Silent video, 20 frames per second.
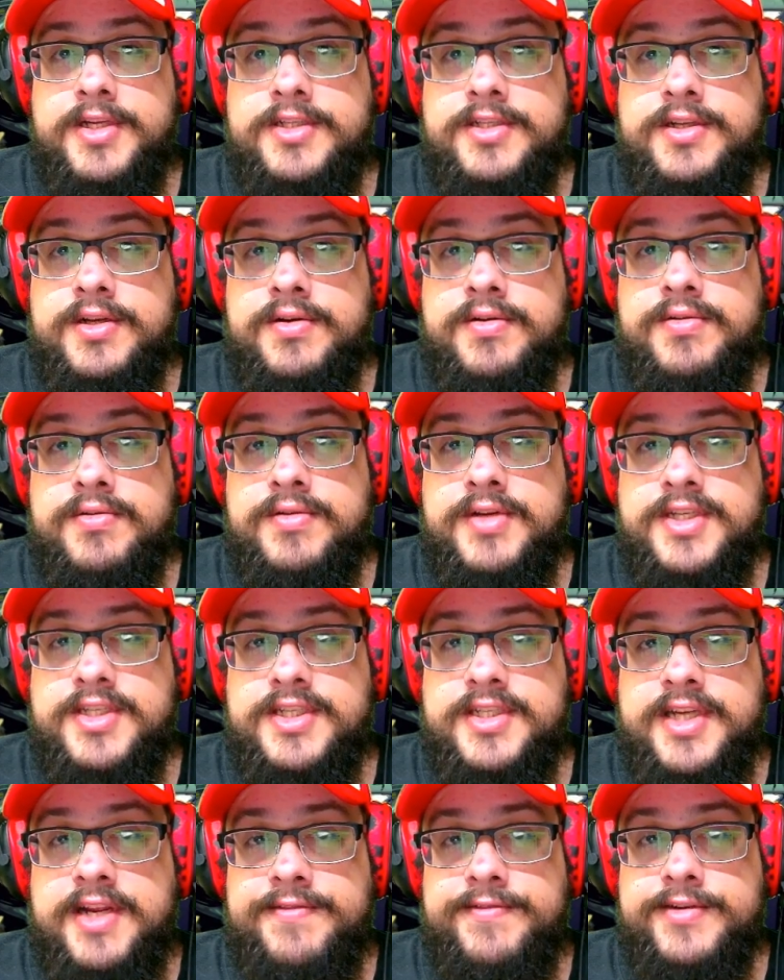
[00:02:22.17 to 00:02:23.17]
So it's
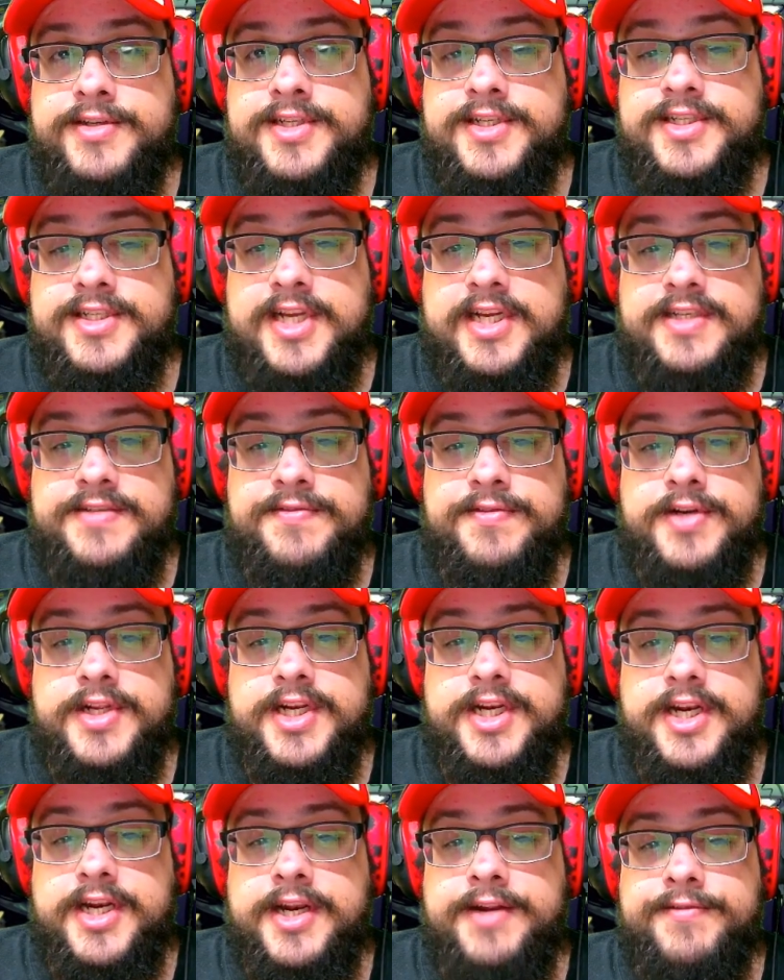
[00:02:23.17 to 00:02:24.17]
never successful
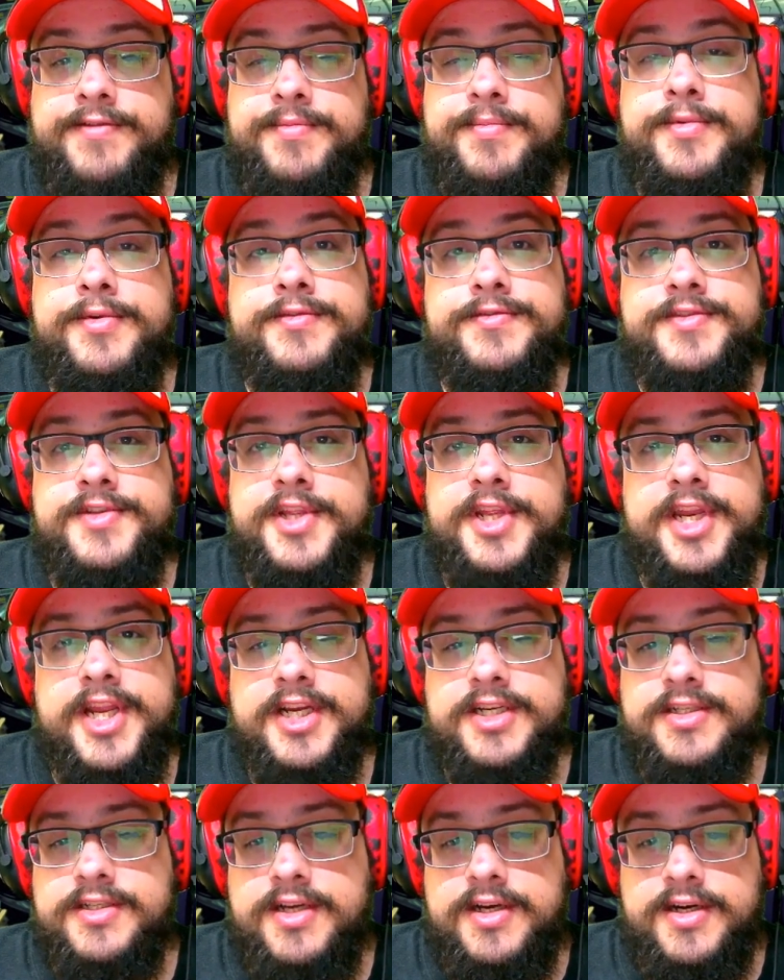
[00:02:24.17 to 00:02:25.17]
and it never moves to the
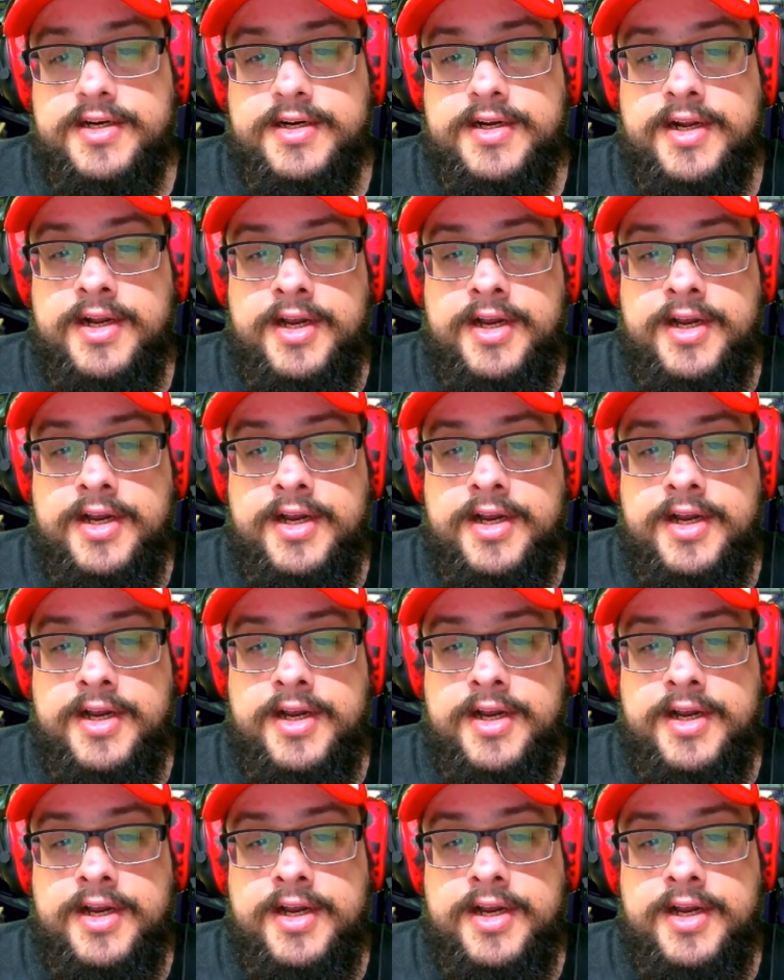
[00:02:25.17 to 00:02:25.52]
next song.